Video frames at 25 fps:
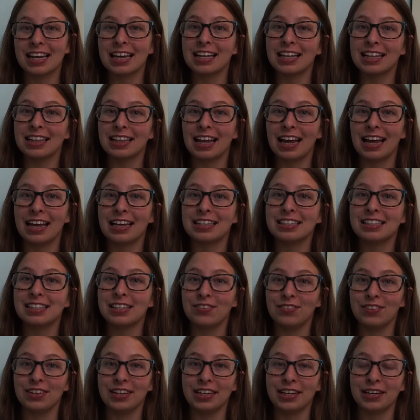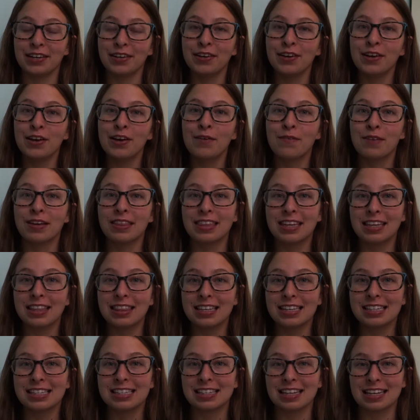and clay activity
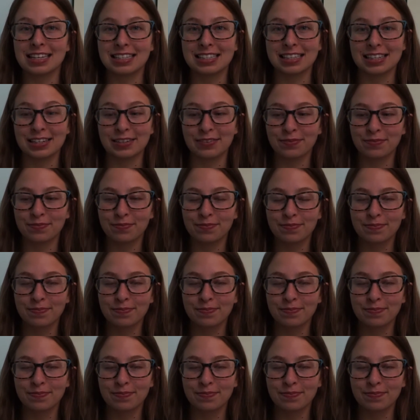within this lesson.